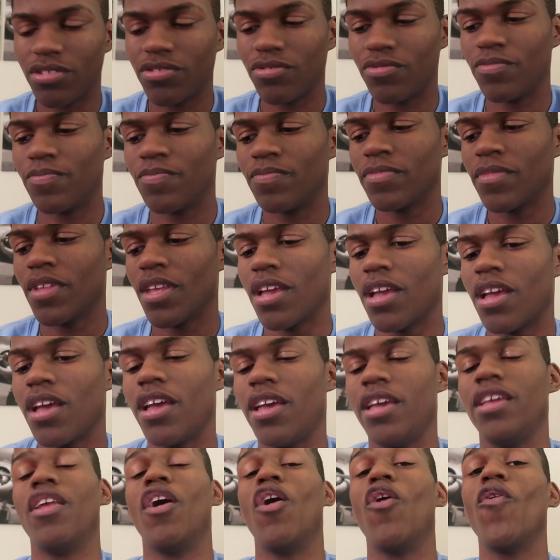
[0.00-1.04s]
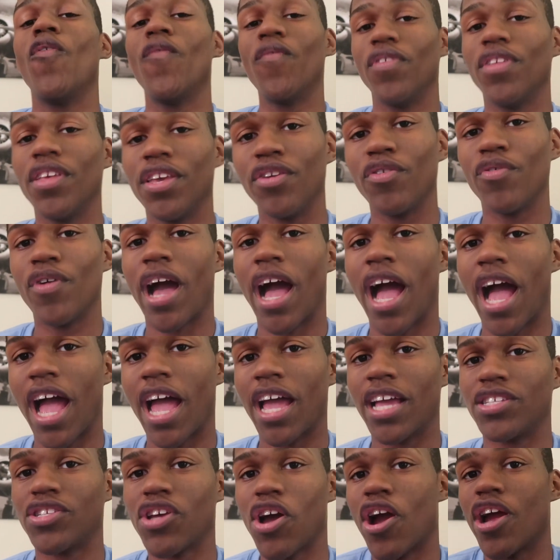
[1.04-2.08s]
do. And hopefully you
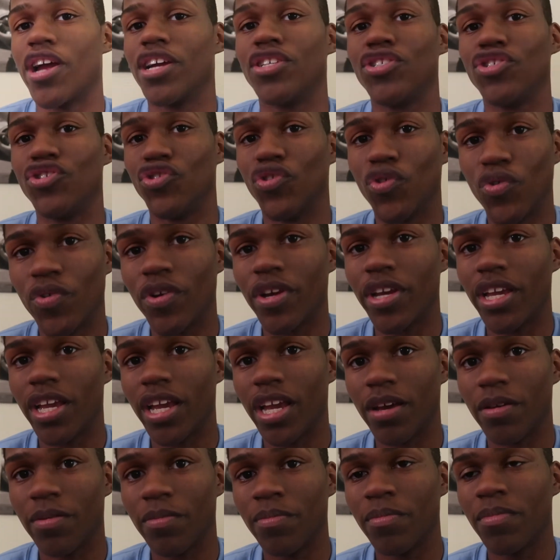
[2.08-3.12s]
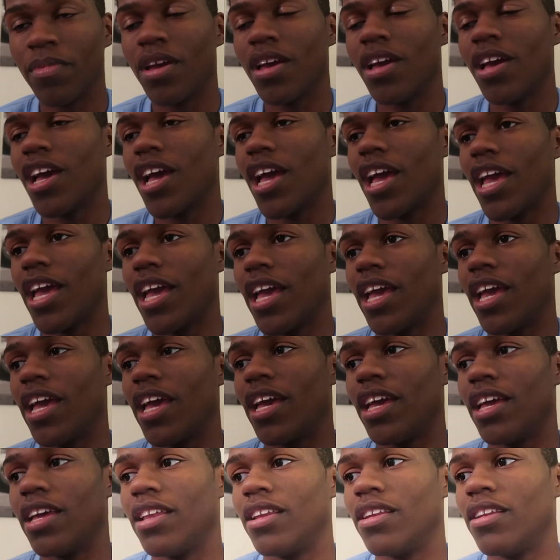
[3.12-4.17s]
guys are enjoying them
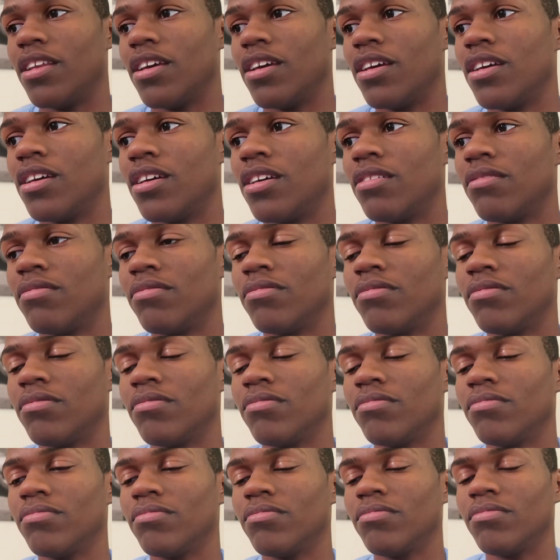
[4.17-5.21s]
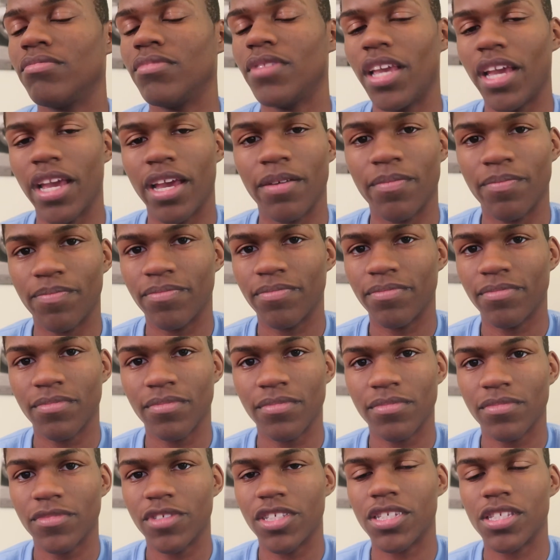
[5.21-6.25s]
and yeah,
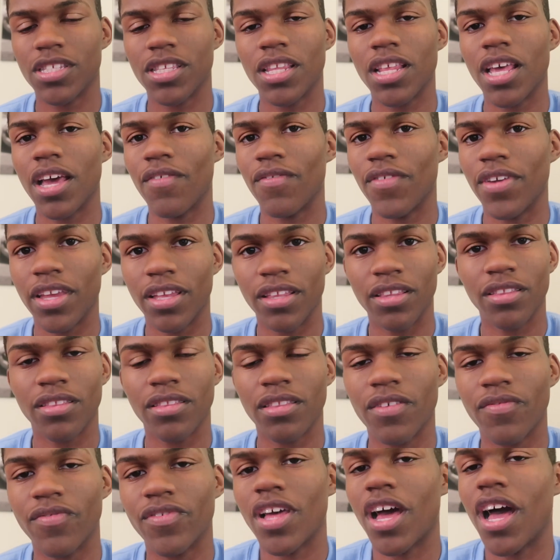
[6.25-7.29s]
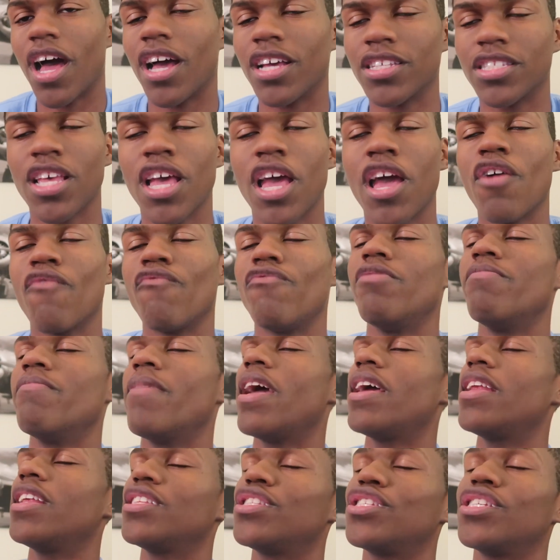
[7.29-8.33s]
just loving the vlogs. We
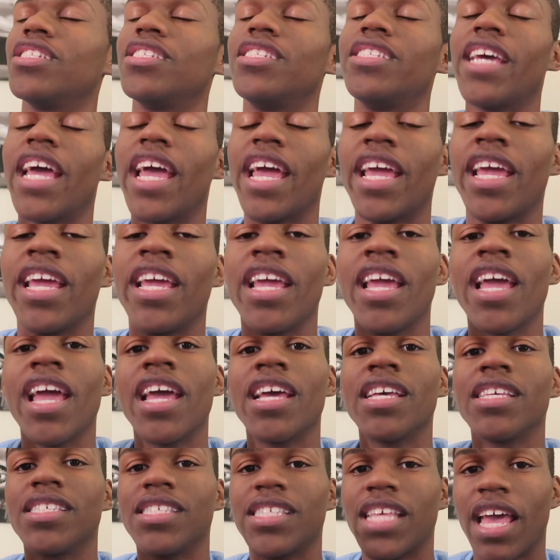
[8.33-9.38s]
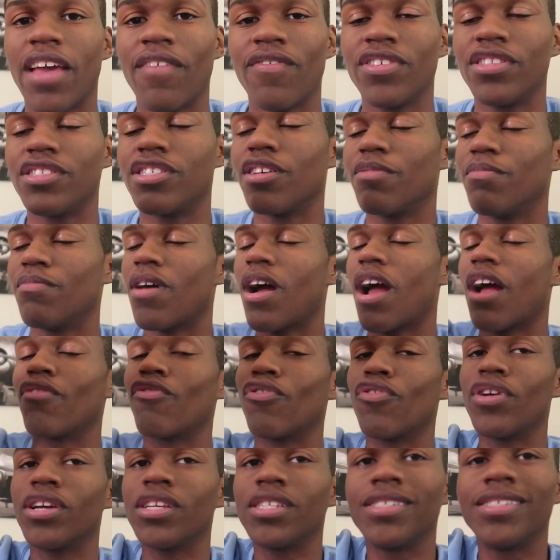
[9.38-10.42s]
made it to day seven.
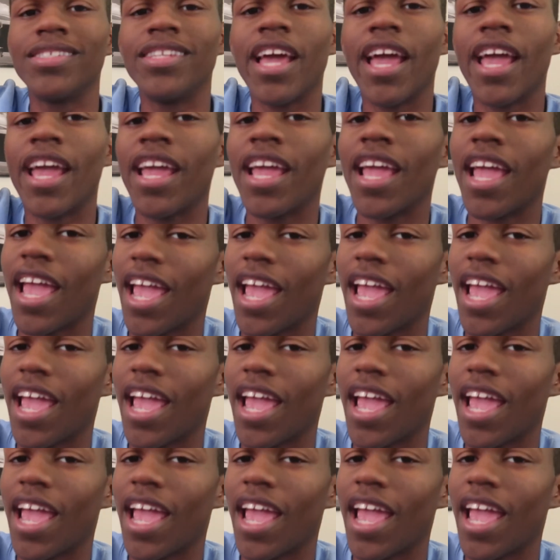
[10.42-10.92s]
Tomorrow is day